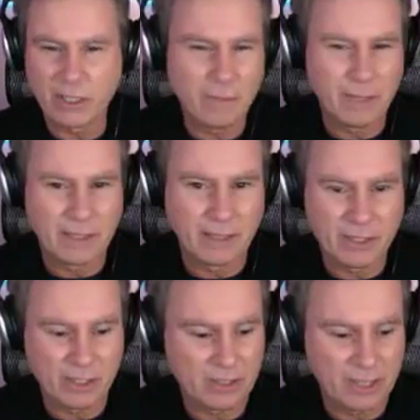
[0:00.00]
email and every
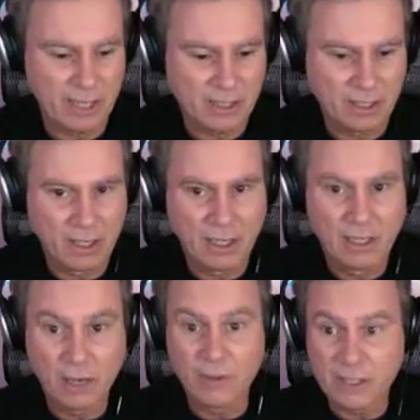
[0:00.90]
single text.
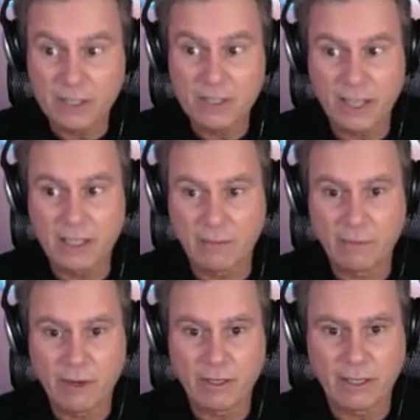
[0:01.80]
No, this is the end of
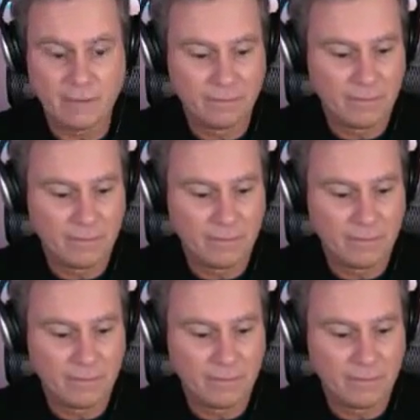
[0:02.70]
America.